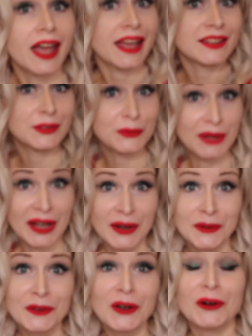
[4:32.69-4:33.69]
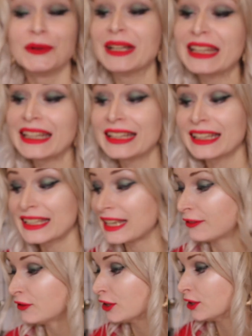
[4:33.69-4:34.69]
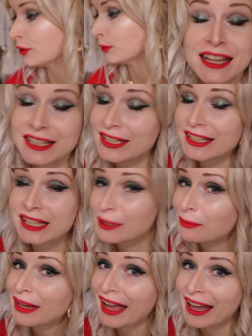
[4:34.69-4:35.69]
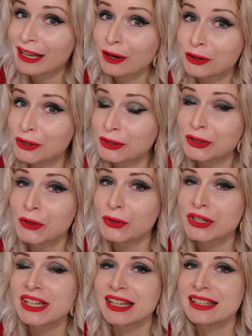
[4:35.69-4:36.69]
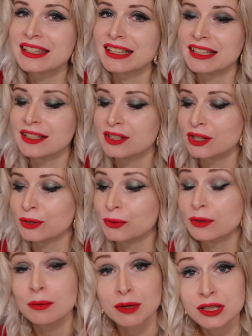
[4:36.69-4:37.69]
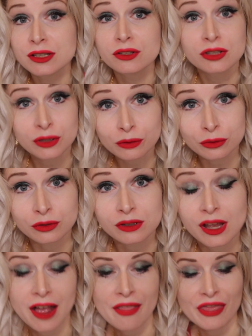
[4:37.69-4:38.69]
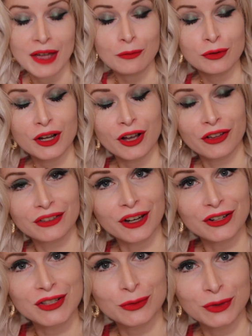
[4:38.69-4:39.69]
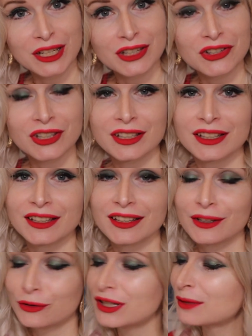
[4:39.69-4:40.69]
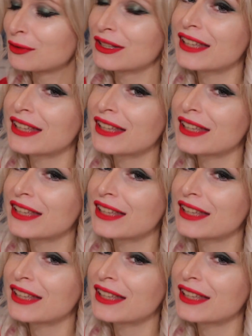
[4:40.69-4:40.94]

And so now the only thing that's left to do is to simply add our cooked courgettes into the mustard sauce. And then we got our Swedish Christmas